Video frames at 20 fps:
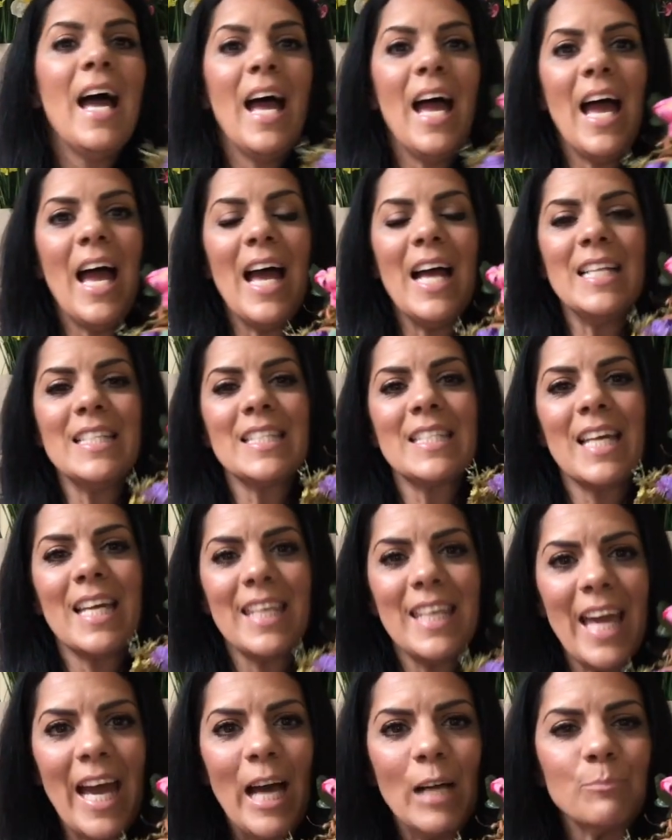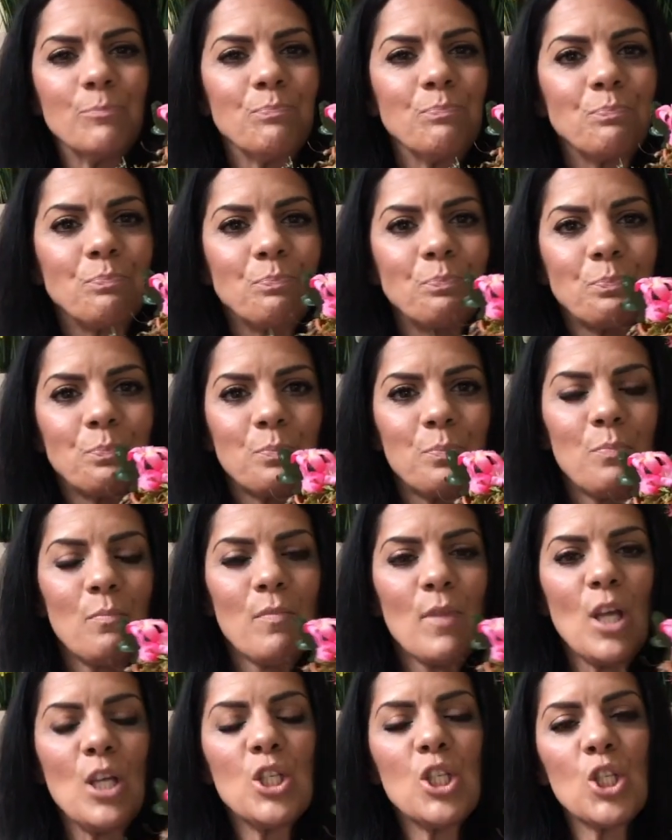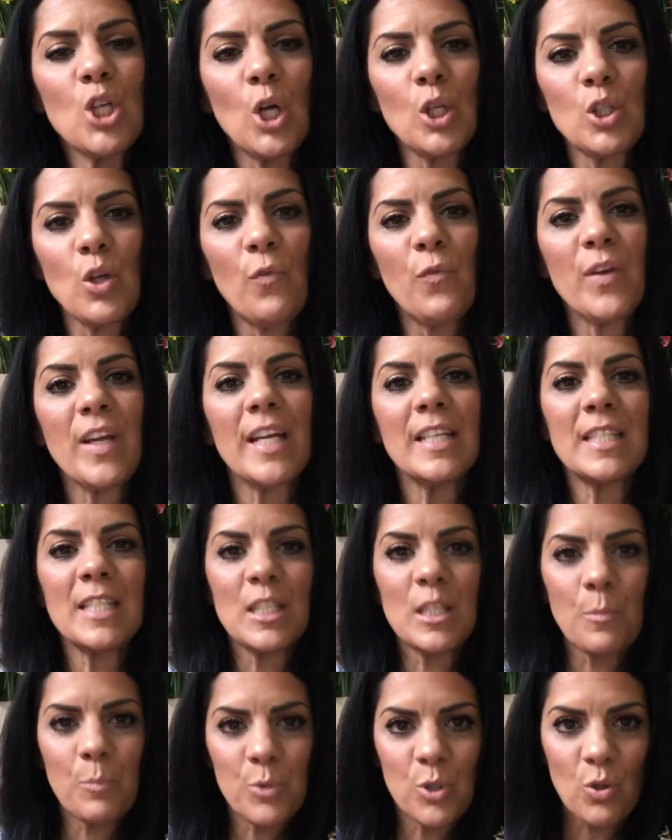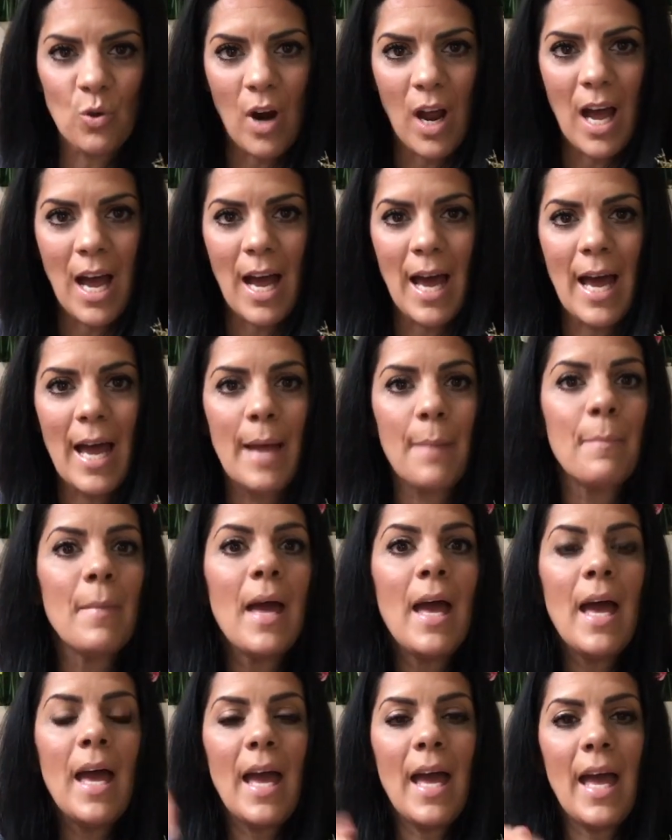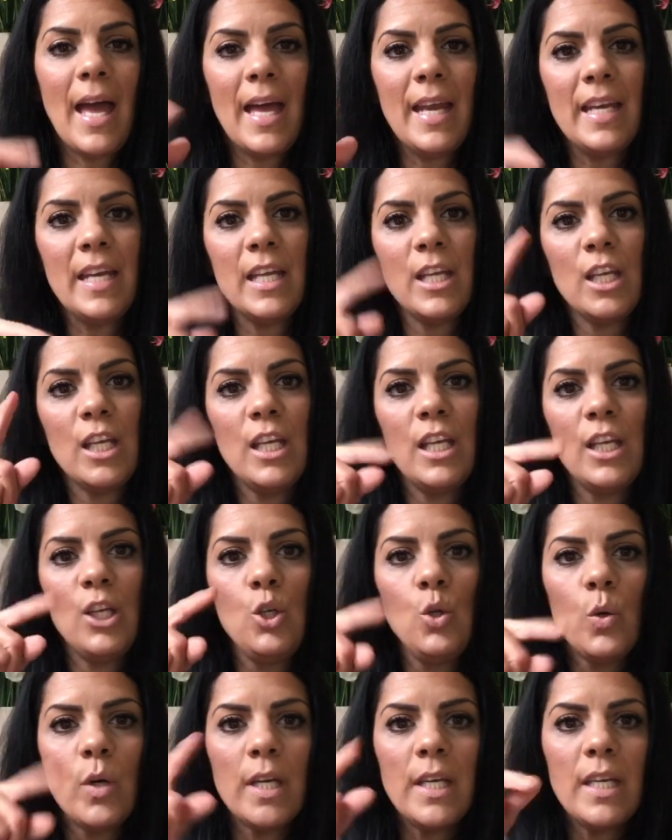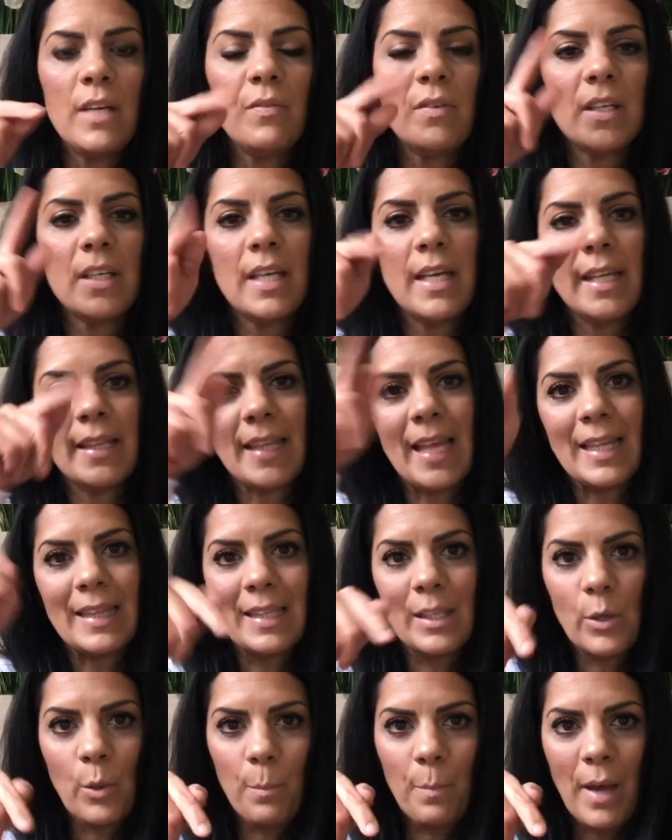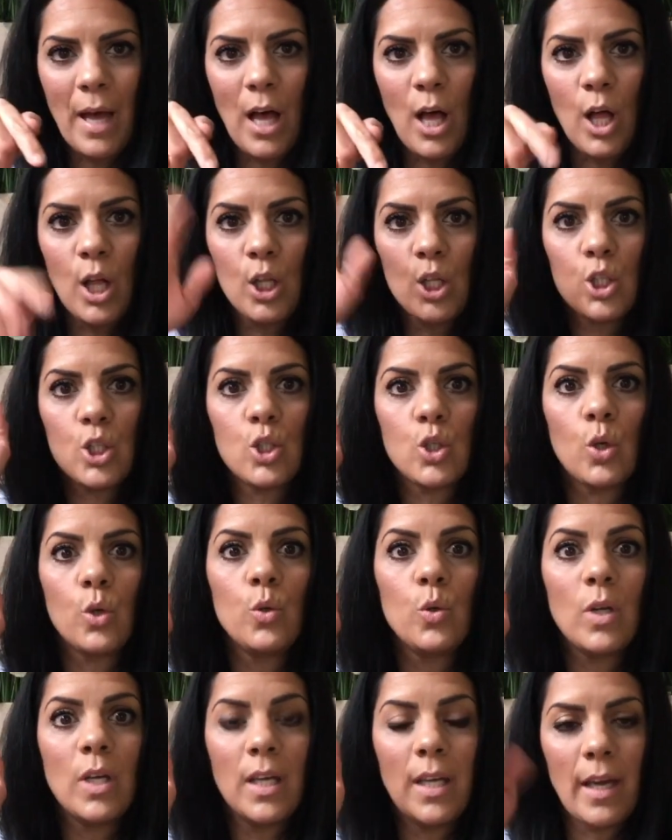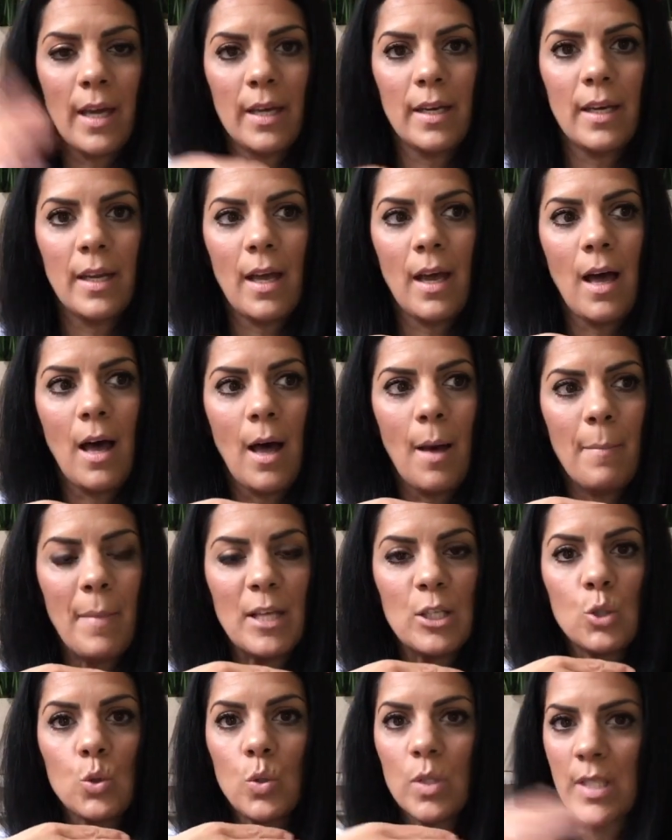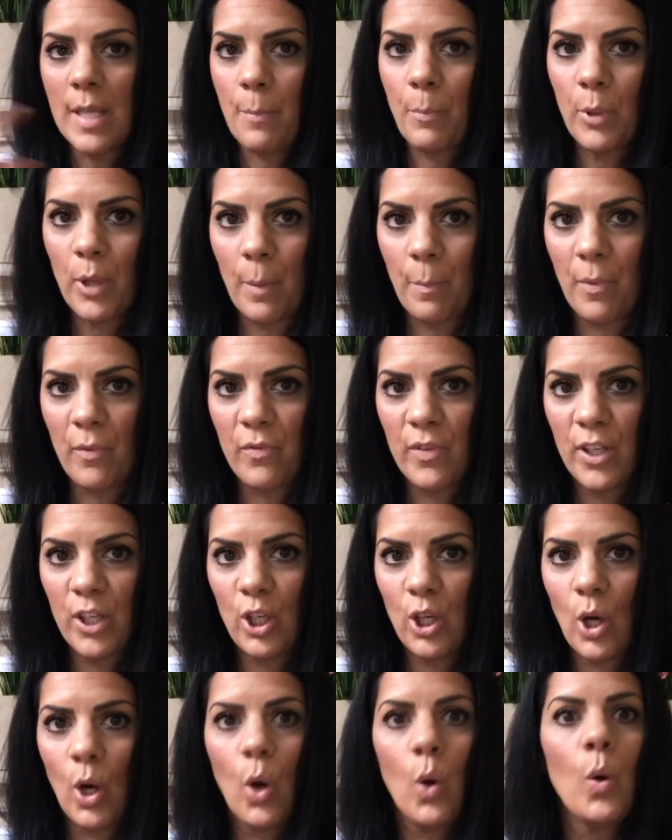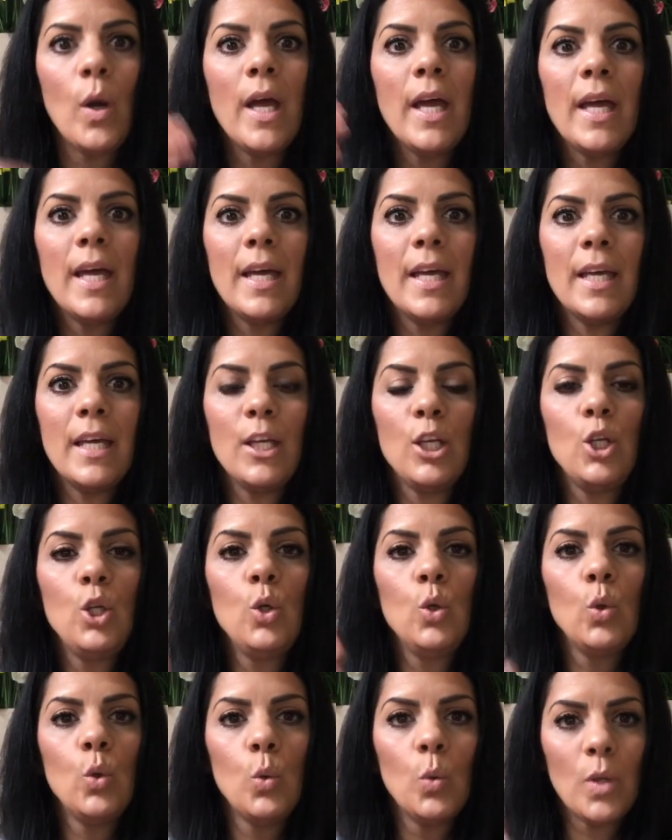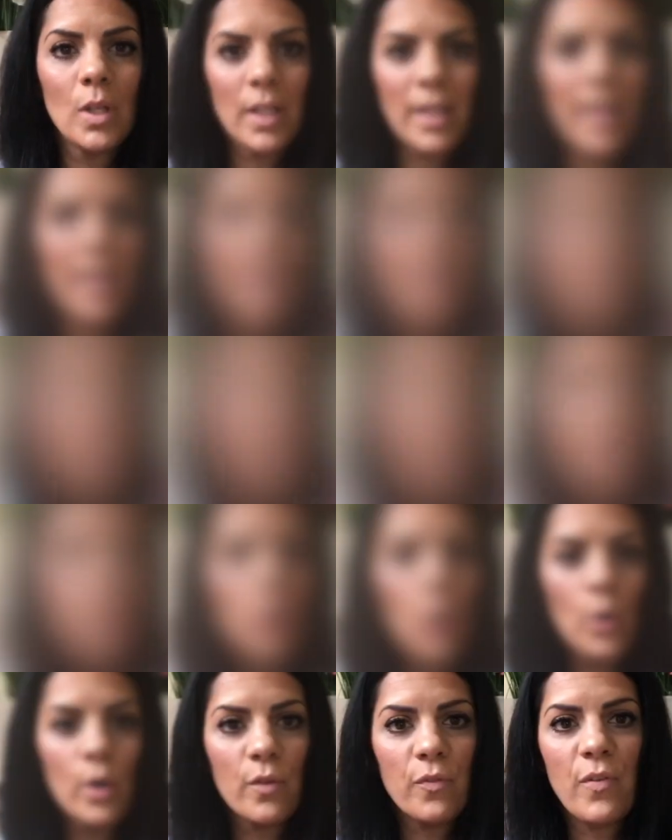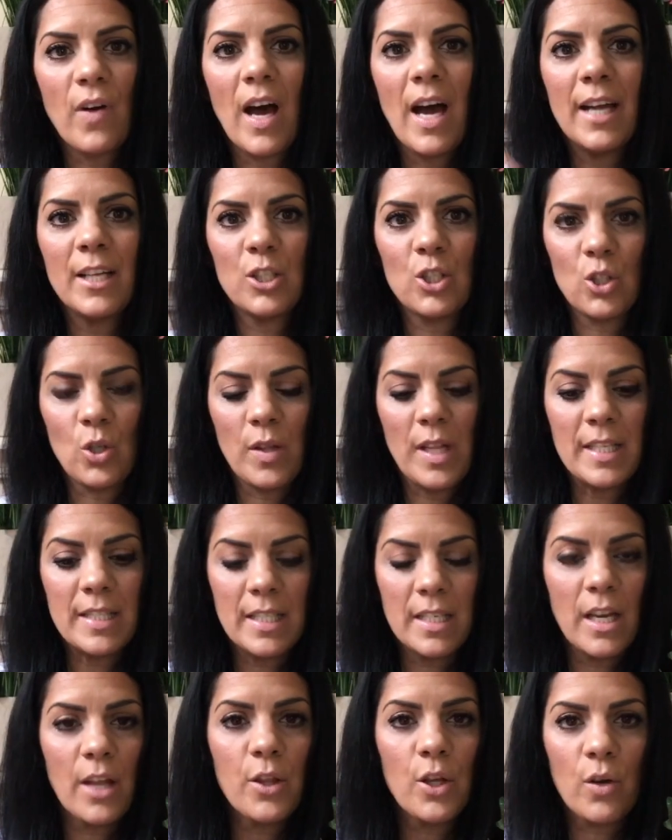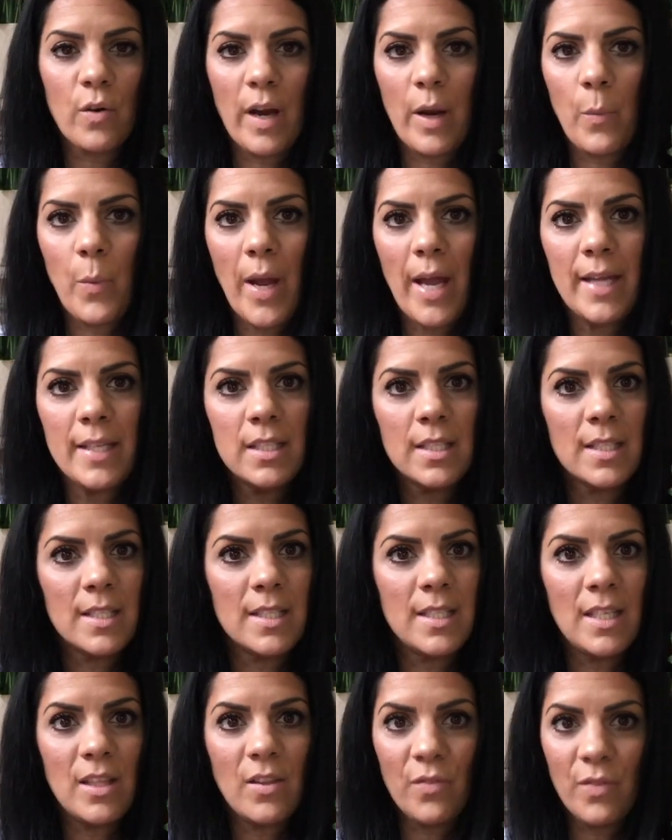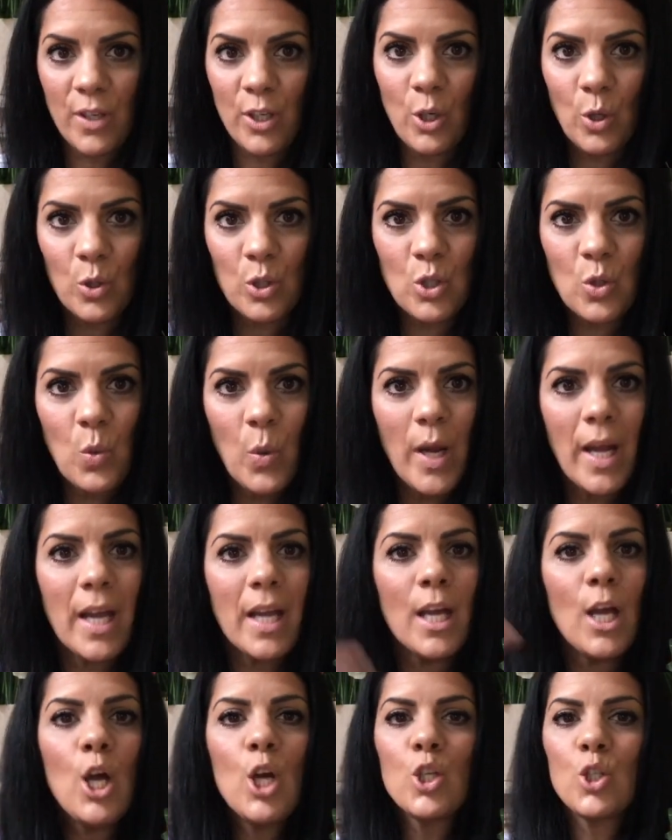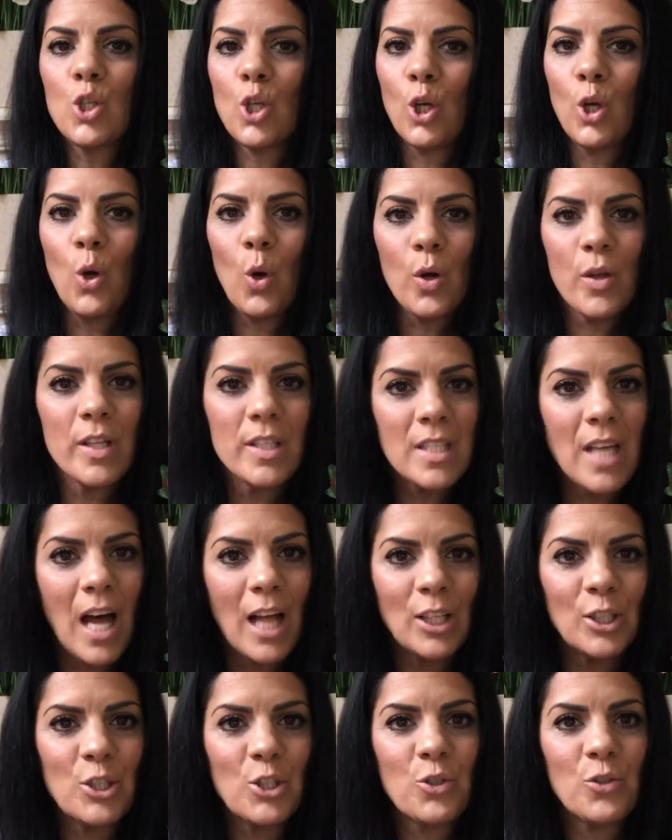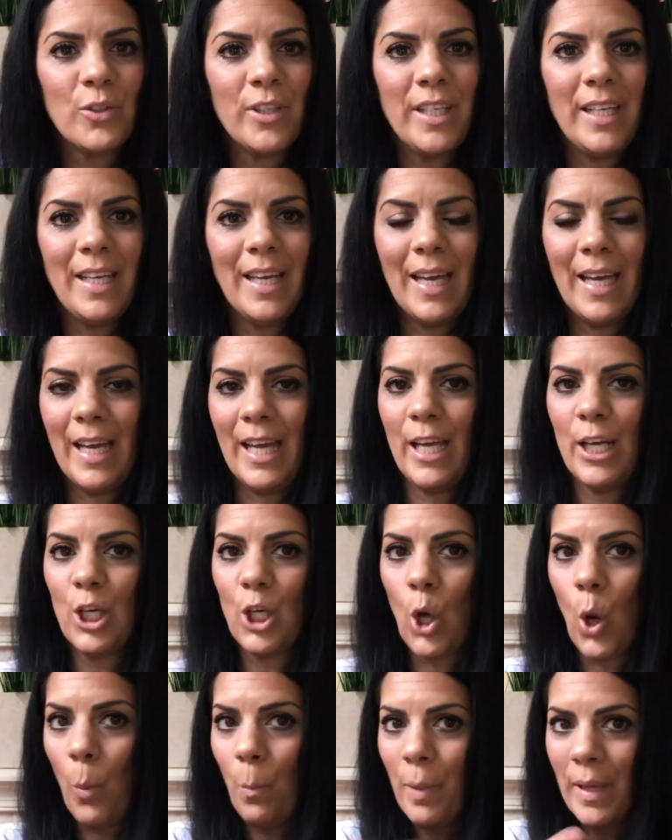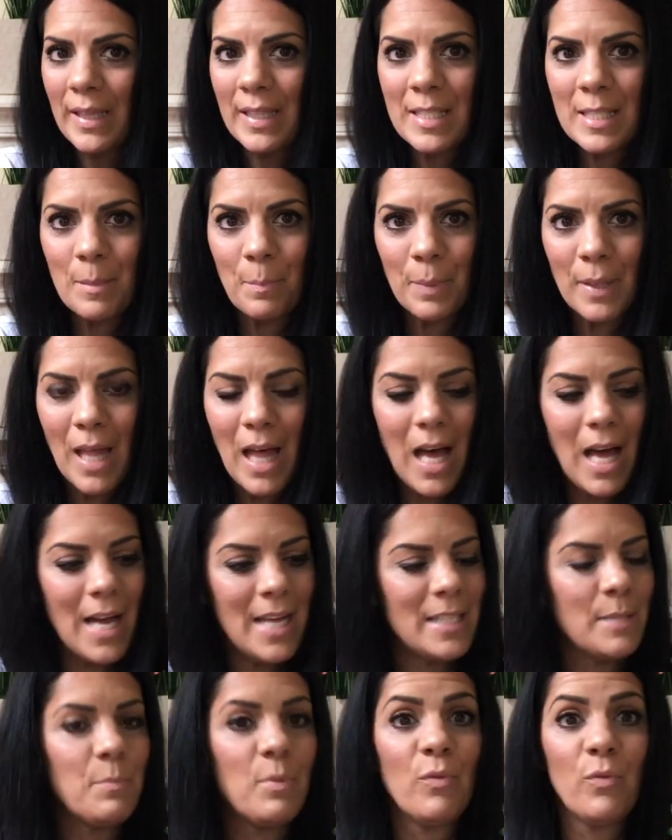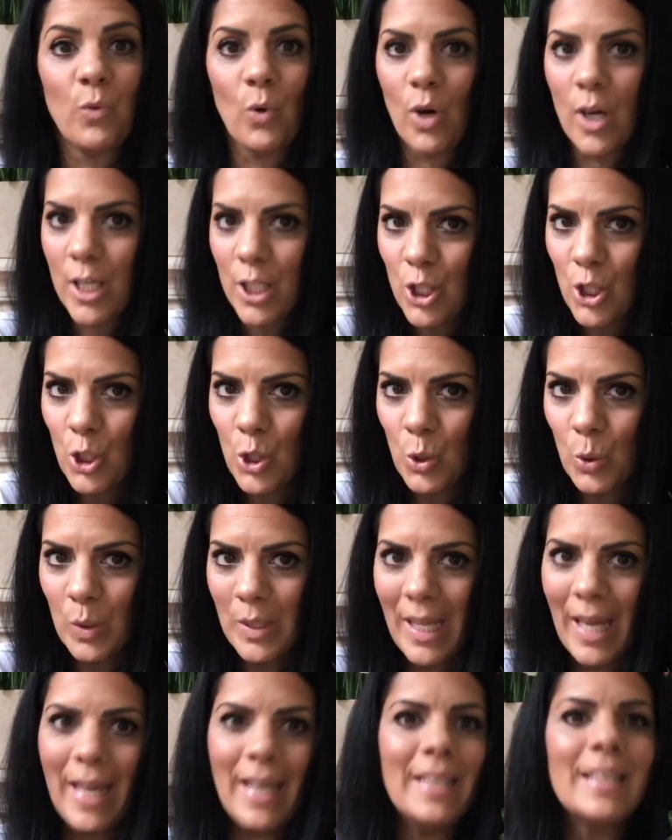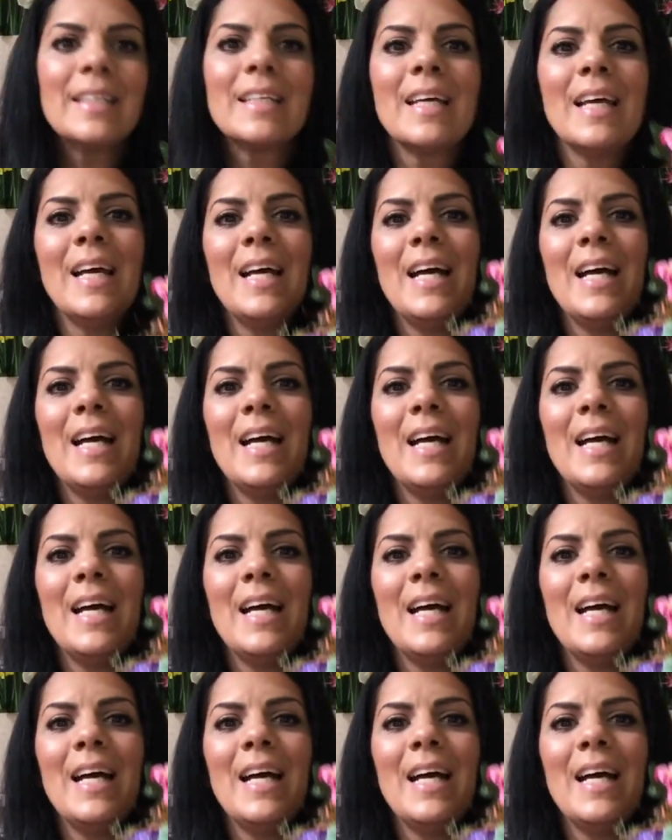And yeah, so don't forget to subscribe, and you can even hit that little bell so you can get, as soon as I put up a video, you will get notified. So that's another great way to see the videos quick. So you can go to the Dollar Tree and go pick the supplies before it's too late.